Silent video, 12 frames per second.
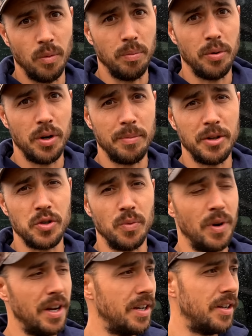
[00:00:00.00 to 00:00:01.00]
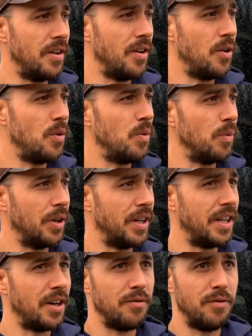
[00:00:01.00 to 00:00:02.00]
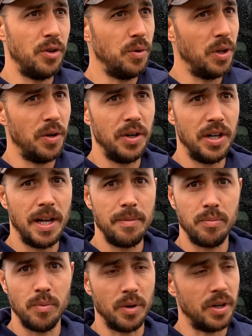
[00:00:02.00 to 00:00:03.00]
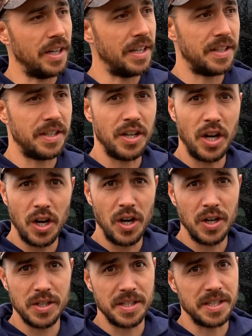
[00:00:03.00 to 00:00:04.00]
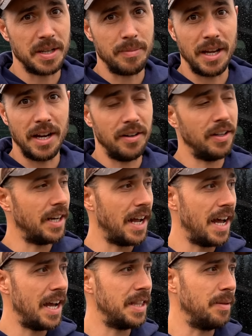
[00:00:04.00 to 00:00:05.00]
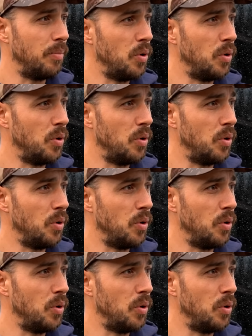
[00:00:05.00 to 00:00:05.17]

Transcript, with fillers: We're pretty much ready to go. We're gonna get our food loaded up. We're gonna get the dogs. It's gonna be Arielle and I and the